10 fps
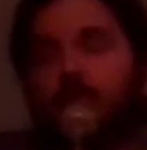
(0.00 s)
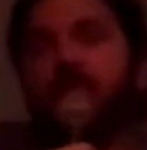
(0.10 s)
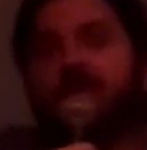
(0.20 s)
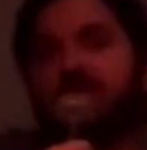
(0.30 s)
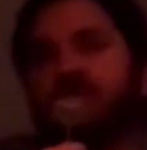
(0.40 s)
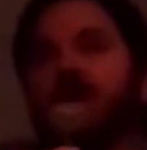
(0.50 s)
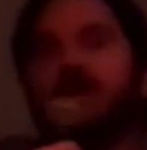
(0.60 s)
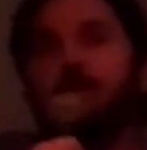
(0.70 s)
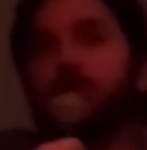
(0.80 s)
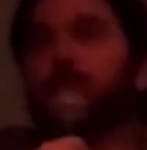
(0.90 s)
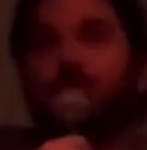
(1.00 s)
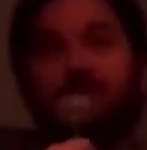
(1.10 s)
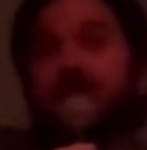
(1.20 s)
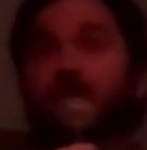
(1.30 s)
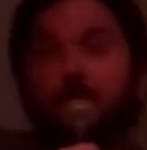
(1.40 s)
what they say
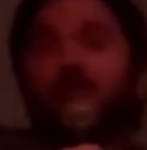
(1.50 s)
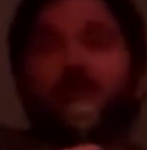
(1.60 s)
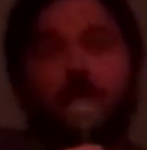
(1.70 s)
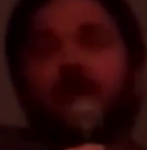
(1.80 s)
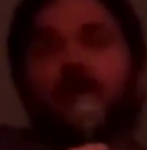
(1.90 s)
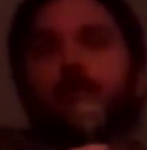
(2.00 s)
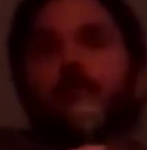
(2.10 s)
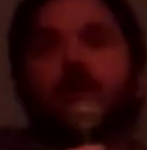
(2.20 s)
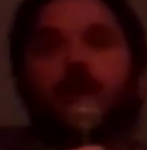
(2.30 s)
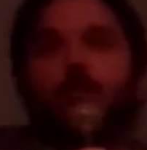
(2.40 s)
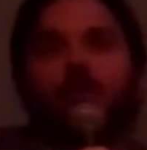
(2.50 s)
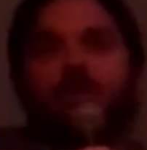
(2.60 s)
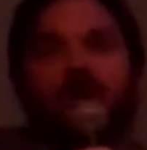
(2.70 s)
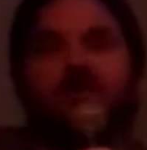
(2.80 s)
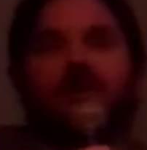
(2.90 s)
is almost verbatim on
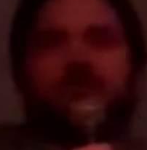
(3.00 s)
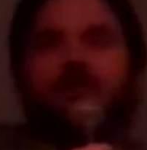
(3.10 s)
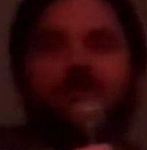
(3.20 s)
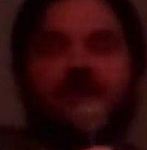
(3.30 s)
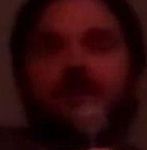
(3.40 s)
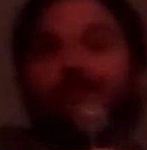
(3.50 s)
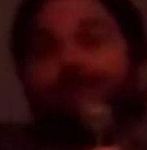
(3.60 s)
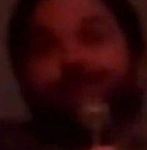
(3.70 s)
what the guys actually said.